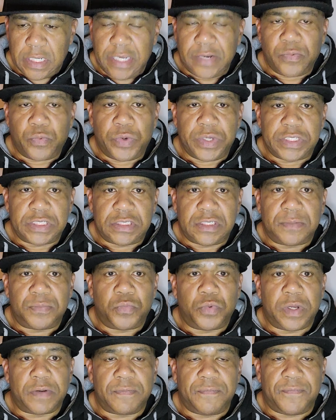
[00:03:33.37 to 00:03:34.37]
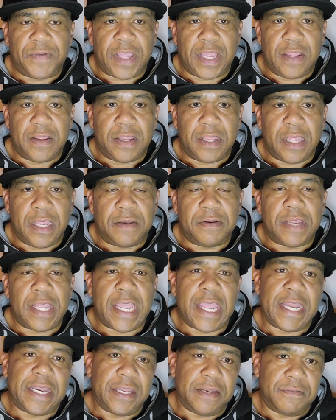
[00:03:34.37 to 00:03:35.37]
in wisdom with faith and,
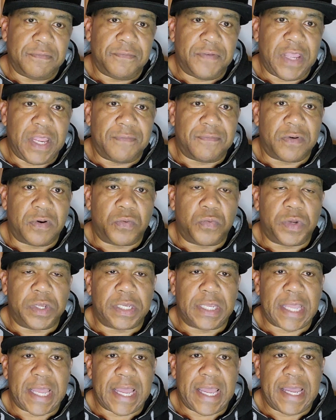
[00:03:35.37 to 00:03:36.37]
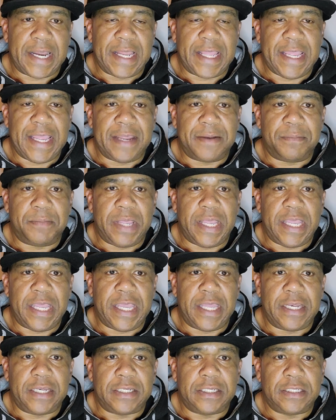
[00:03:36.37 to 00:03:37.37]
and in favor with God and
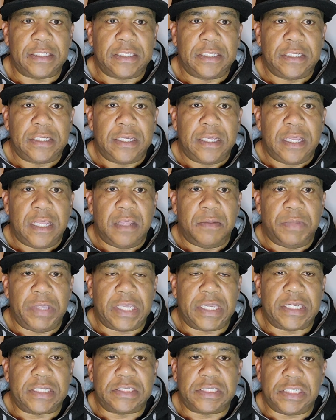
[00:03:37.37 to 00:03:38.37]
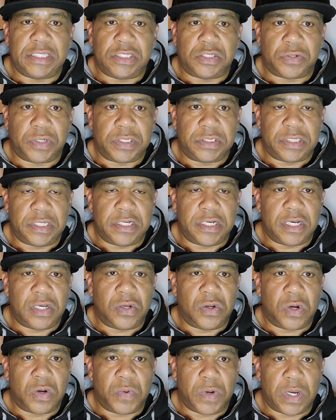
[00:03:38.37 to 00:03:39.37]
man because he trusted in the
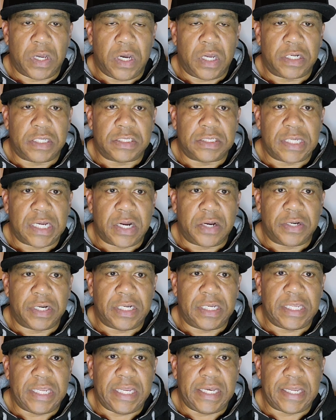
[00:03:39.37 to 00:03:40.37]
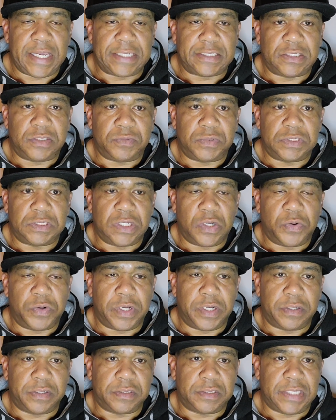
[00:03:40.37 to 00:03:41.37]
Lord with all his heart and leaned not to his
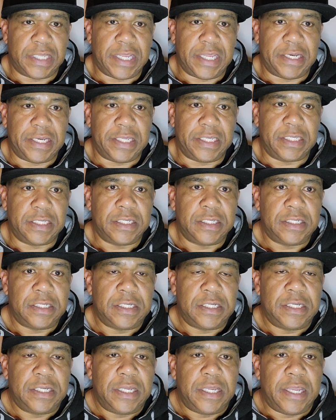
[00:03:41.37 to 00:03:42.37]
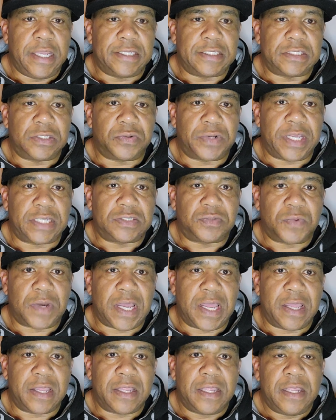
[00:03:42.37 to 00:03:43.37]
own understanding. And so that's
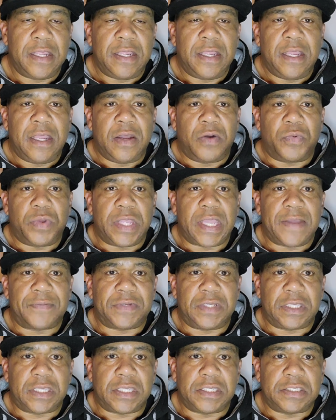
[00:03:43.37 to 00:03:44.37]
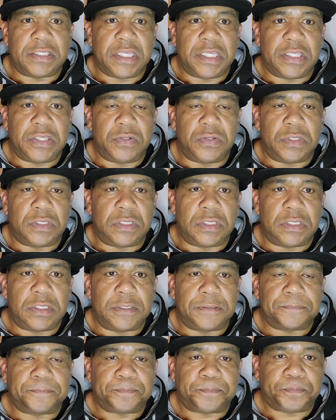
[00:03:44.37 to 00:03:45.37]
why we have to continue to